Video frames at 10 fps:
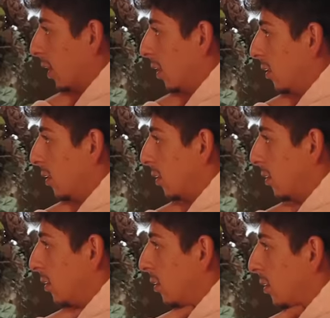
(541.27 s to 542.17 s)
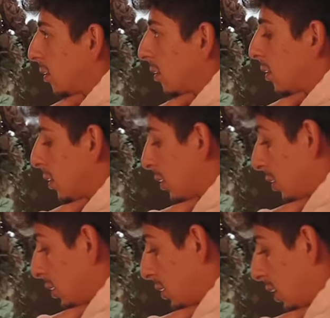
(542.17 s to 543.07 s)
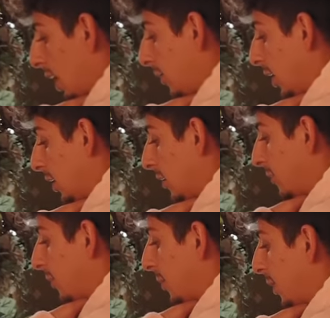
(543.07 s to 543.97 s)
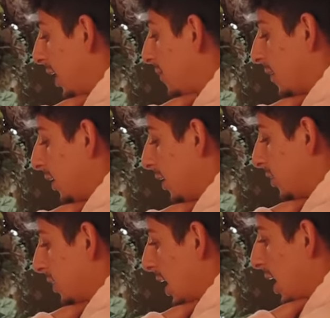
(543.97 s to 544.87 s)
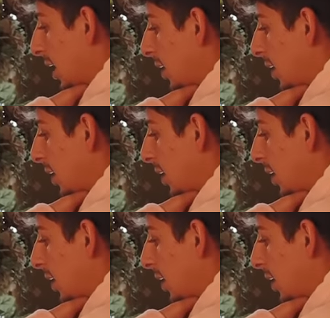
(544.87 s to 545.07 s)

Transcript: you think you could like do more? I mean, for big videos, yeah.